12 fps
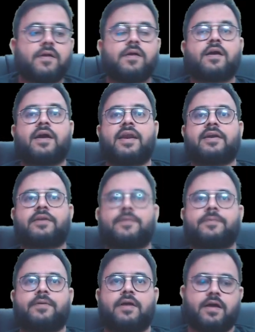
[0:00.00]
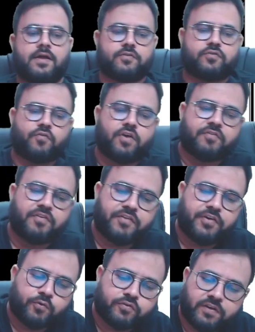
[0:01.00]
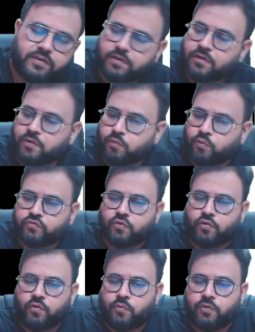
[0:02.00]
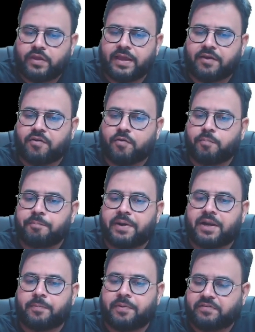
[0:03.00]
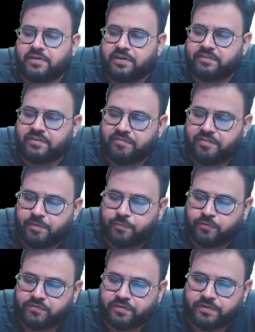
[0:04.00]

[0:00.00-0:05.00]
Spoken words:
Correct? So what we will do, sir? Usko no ek better presentation we will put, sir.